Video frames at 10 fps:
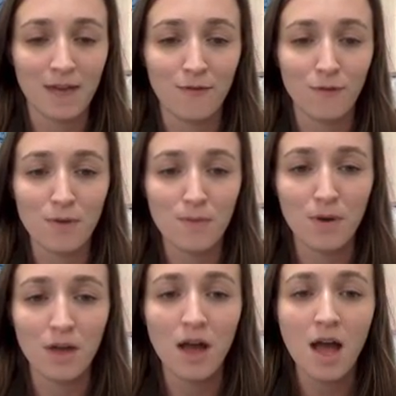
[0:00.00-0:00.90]
if we
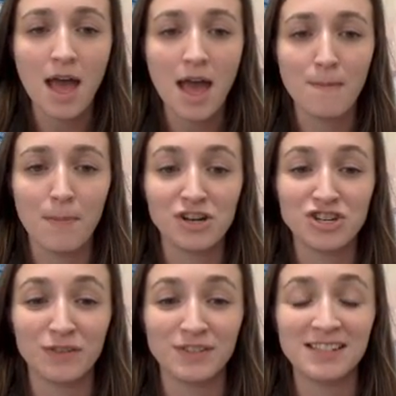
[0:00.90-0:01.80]
put a
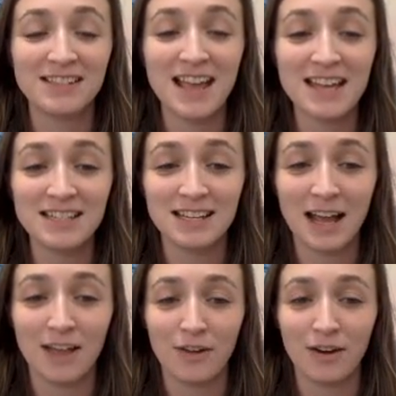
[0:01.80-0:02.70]
bunch of sand
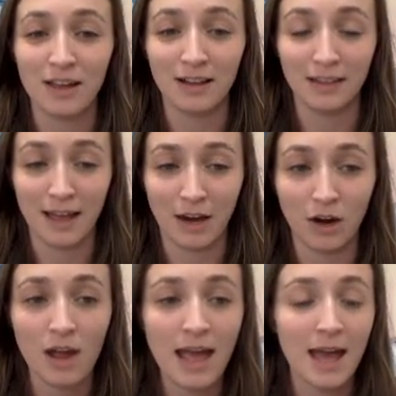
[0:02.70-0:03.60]
together in a
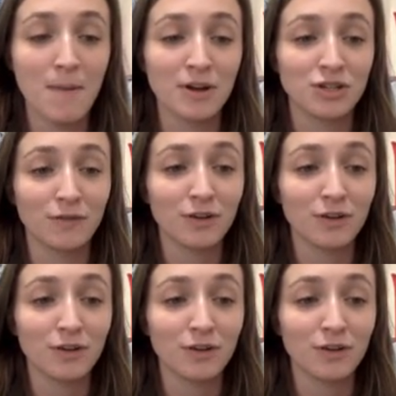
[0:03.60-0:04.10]
layer and a bunch of